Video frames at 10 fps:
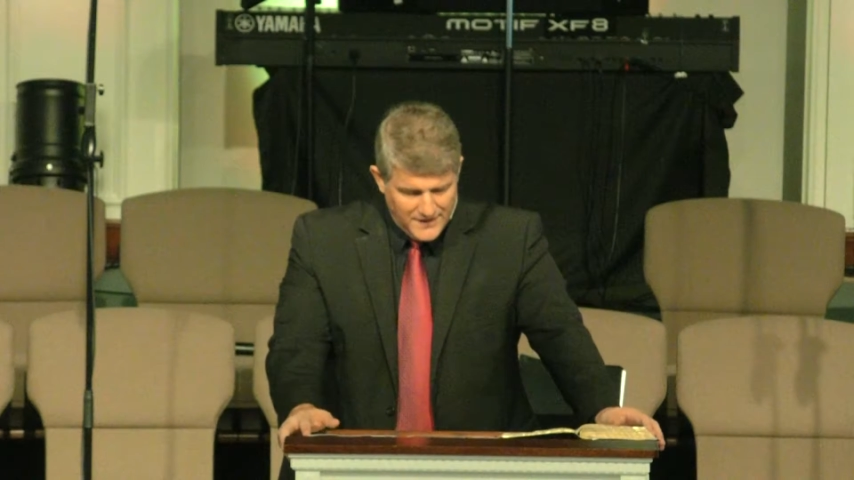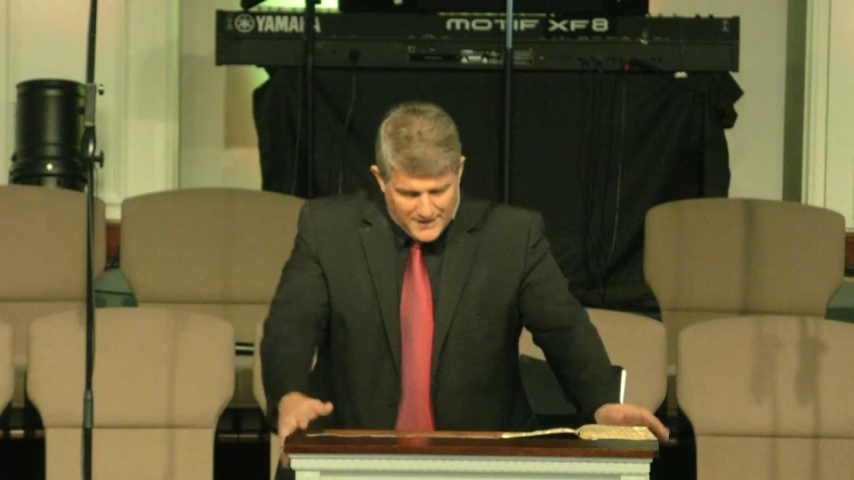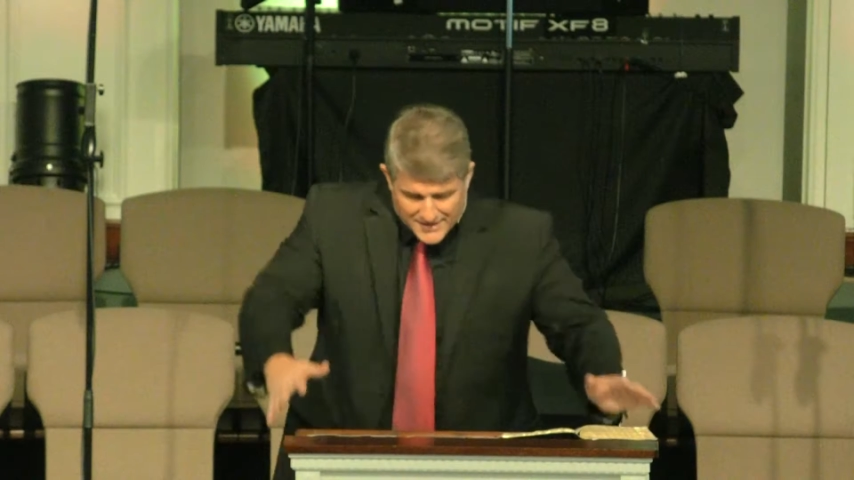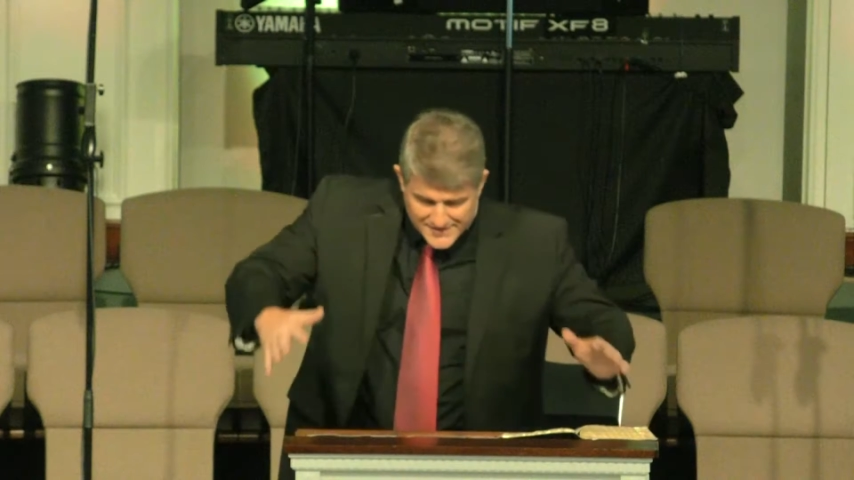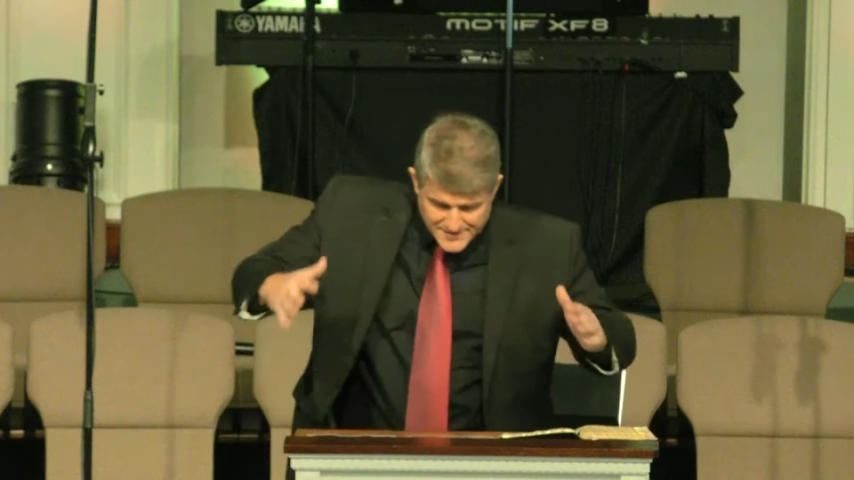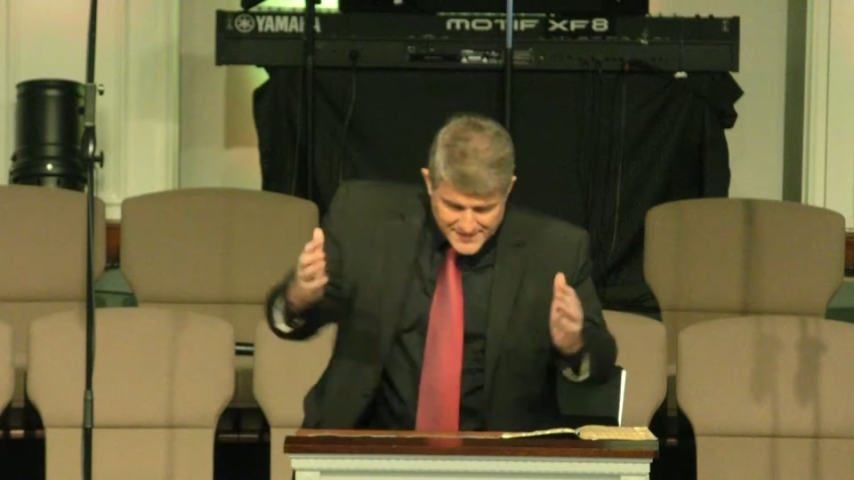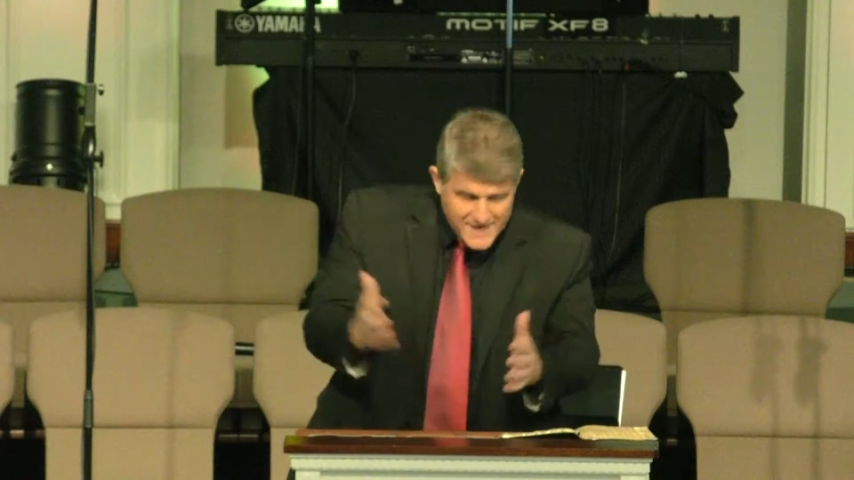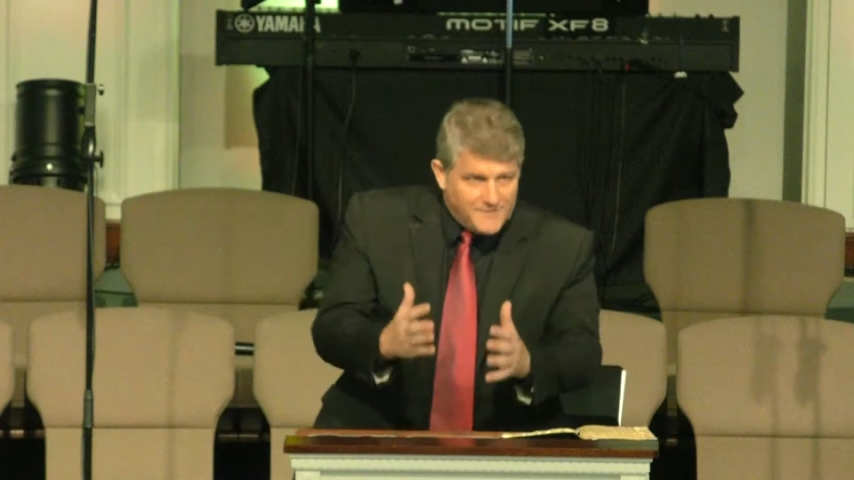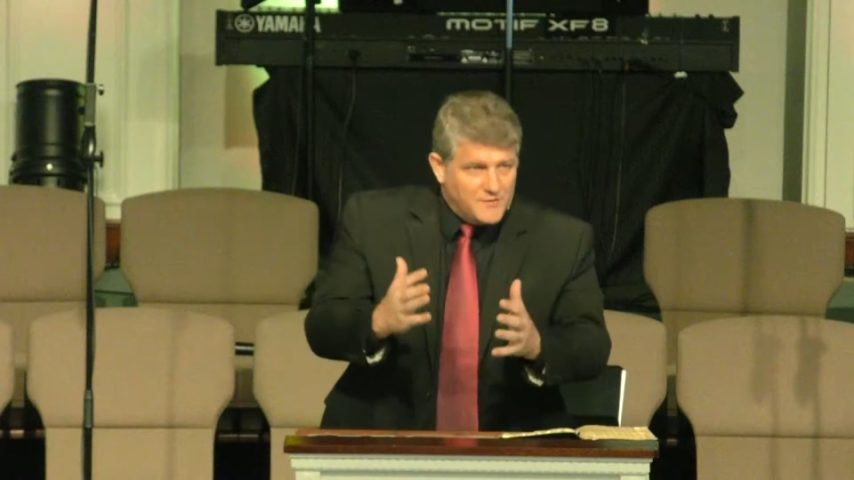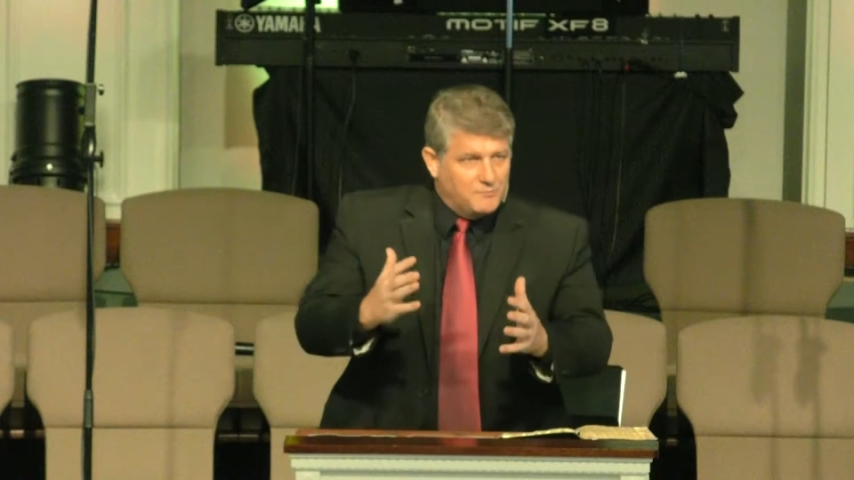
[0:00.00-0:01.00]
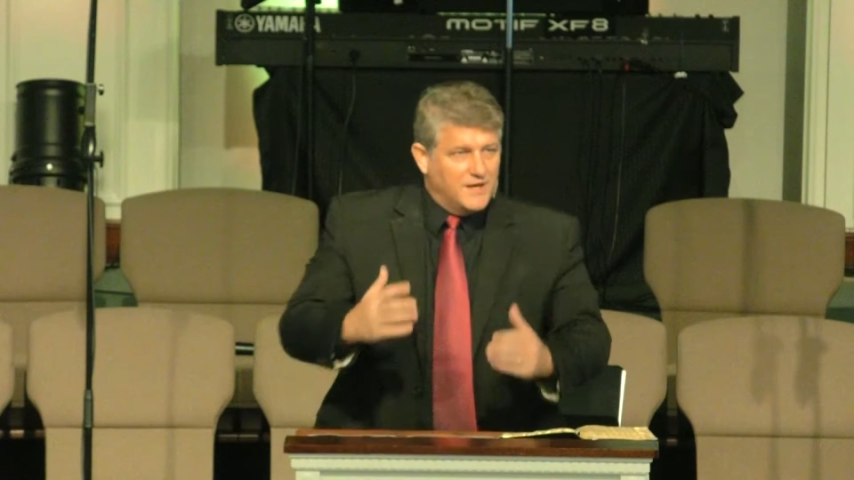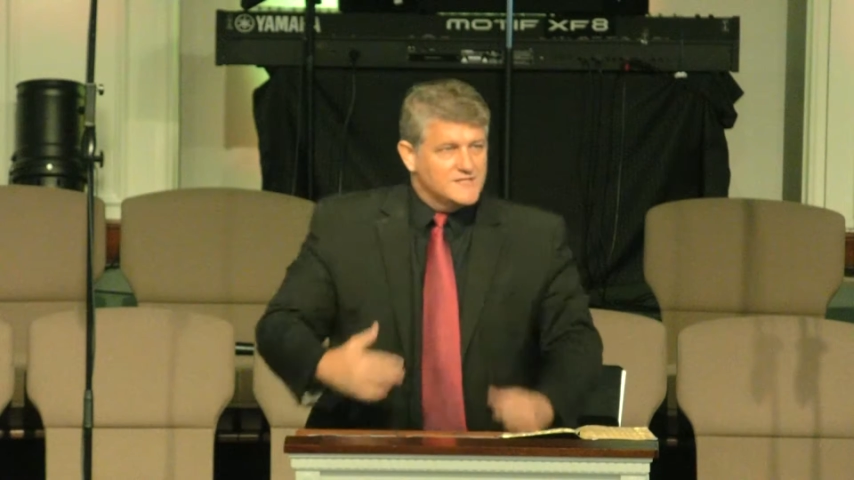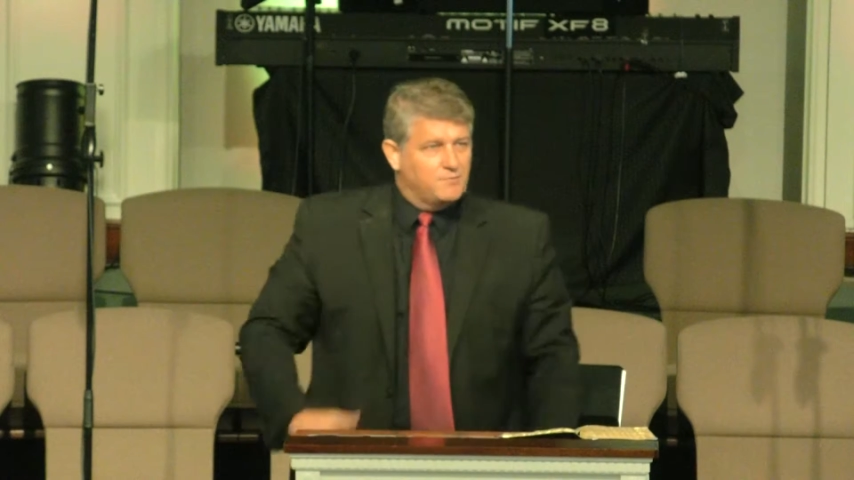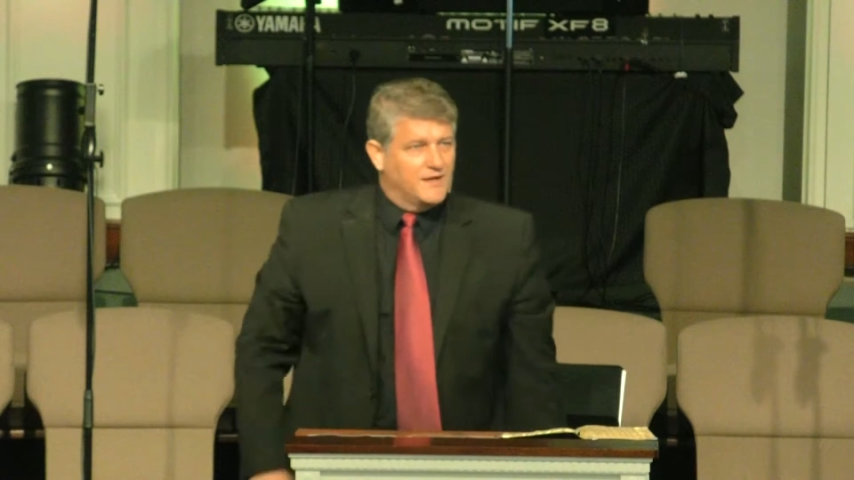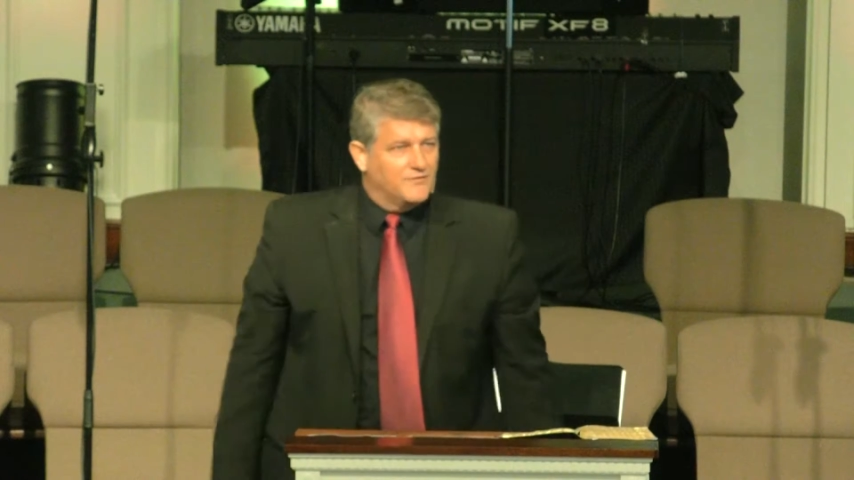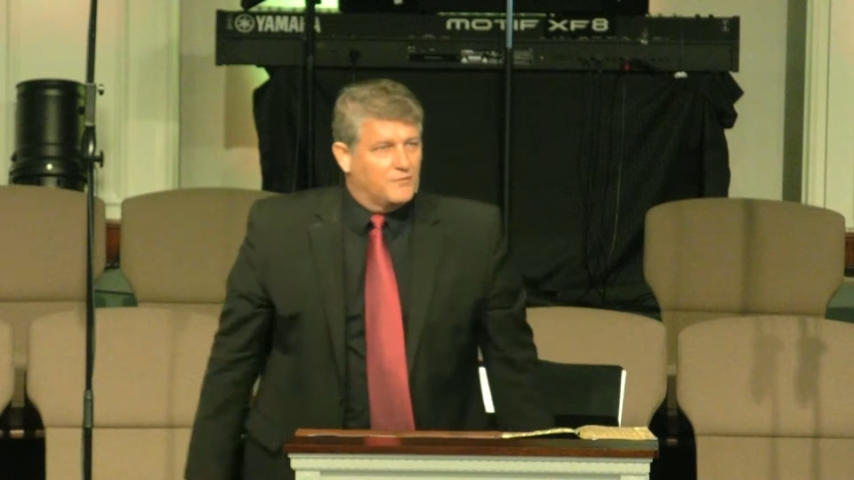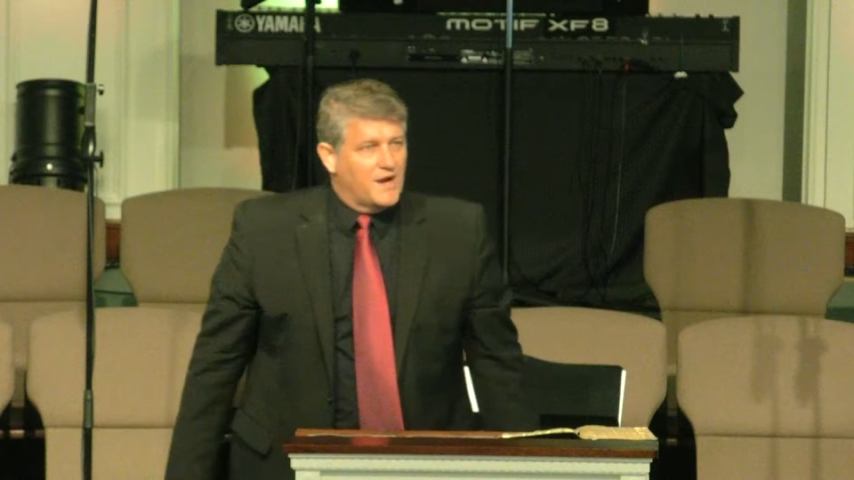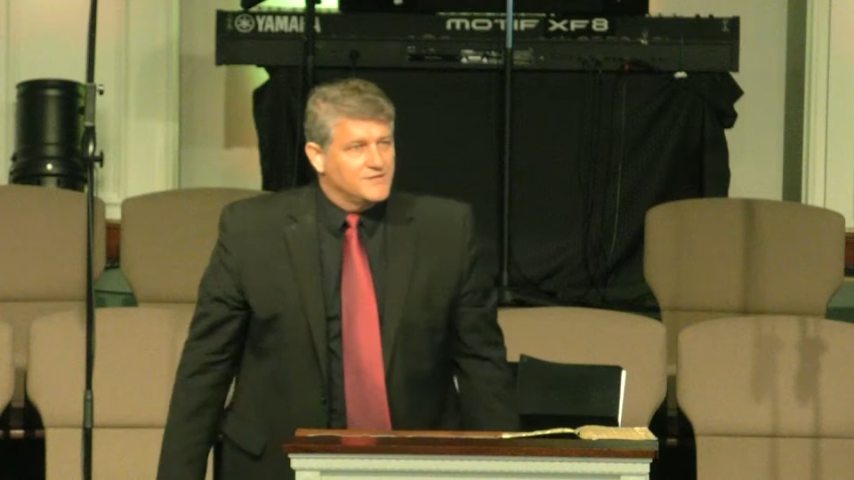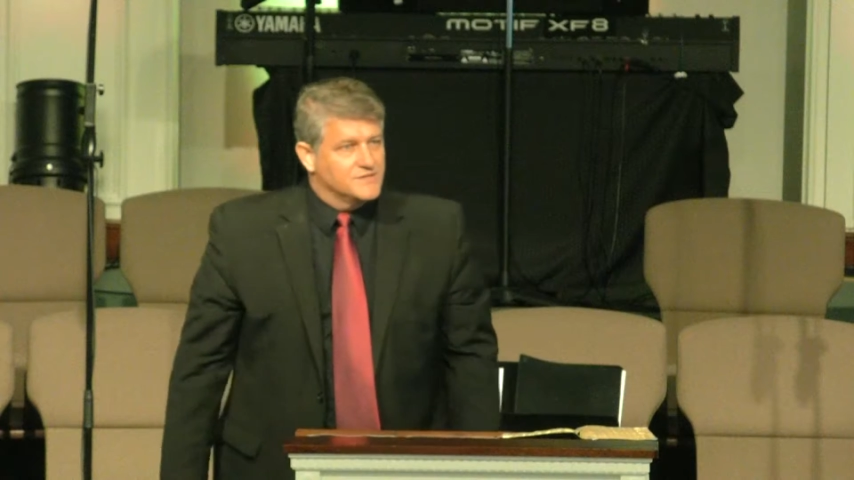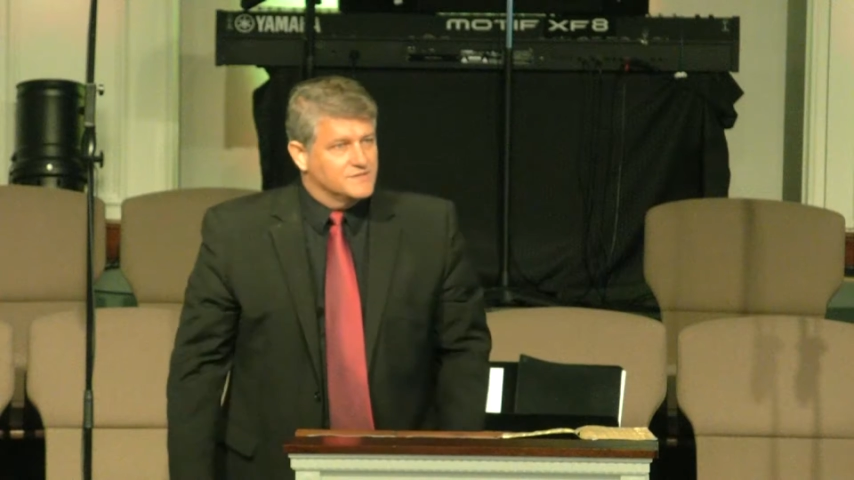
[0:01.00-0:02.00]
And as I take up the breastplate of
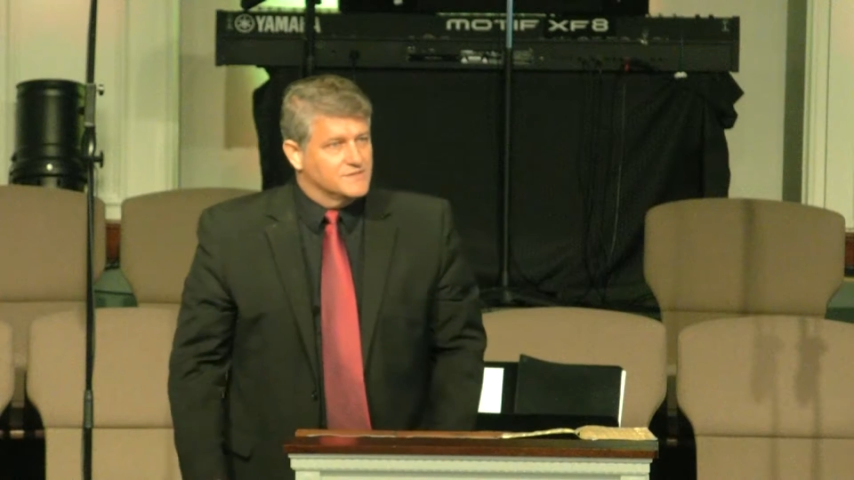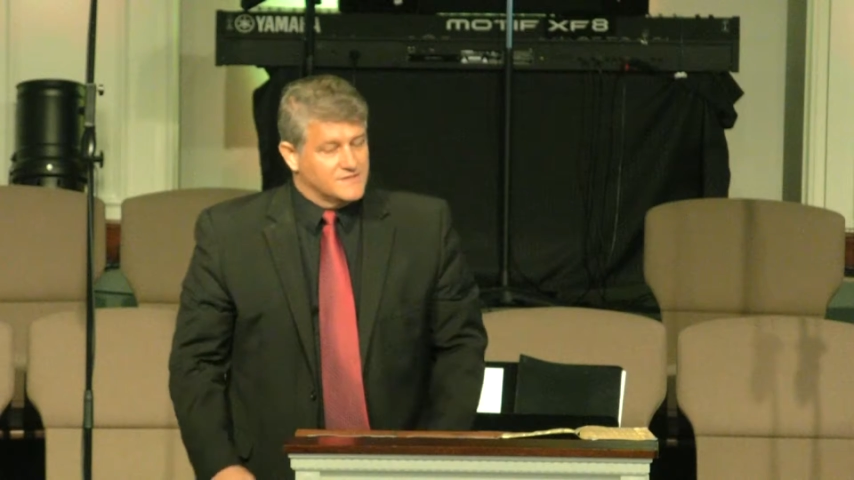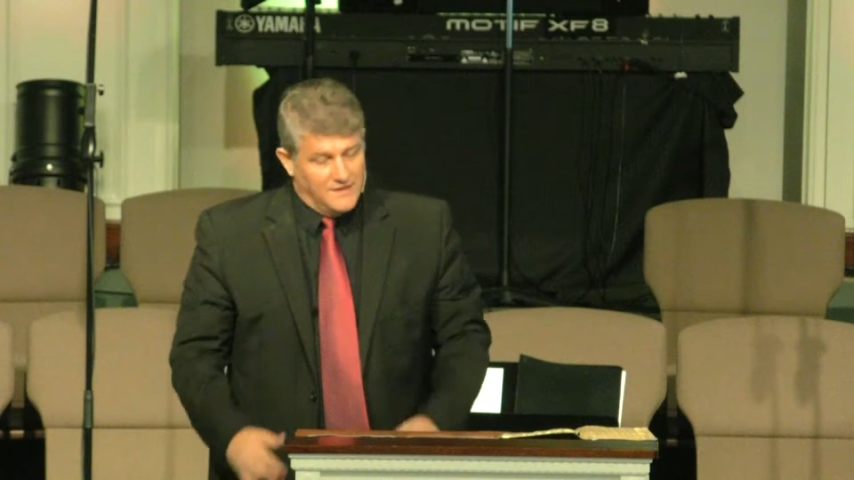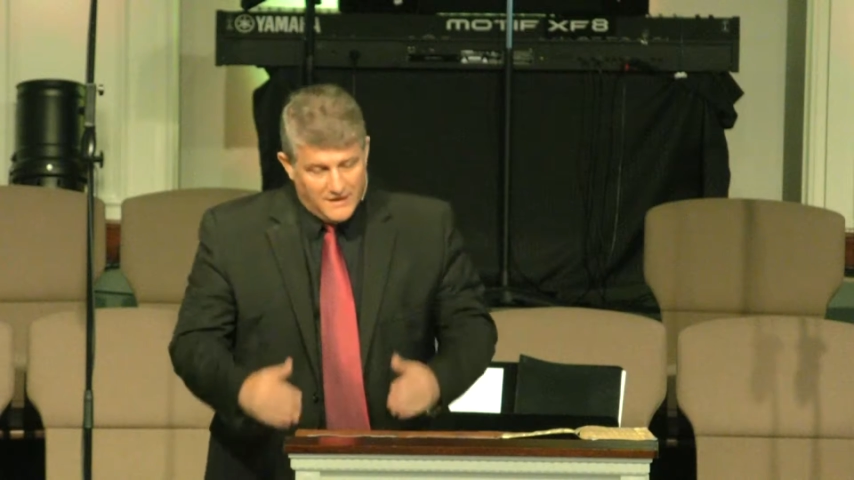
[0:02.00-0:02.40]
righteousness,